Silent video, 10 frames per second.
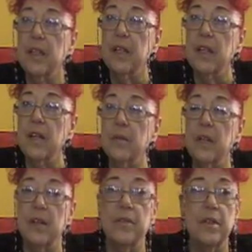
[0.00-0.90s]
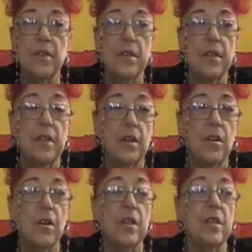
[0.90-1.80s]
that I would have the
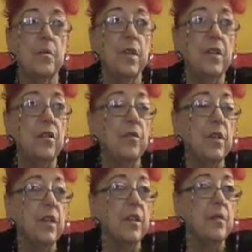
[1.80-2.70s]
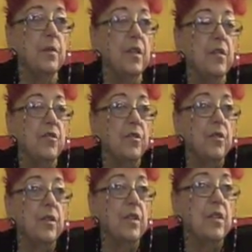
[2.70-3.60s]
artists meet the critics, meet the
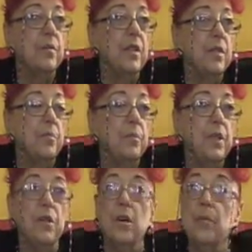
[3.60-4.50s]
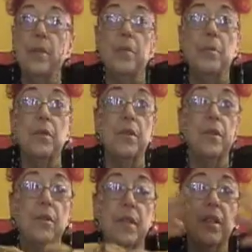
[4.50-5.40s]
journalists, meet the PR people, you
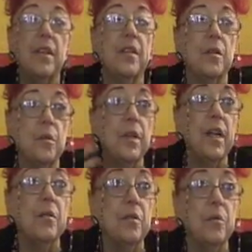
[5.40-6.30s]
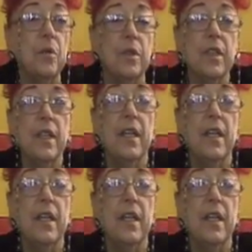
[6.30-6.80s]
know, and they'd get their work out in the world.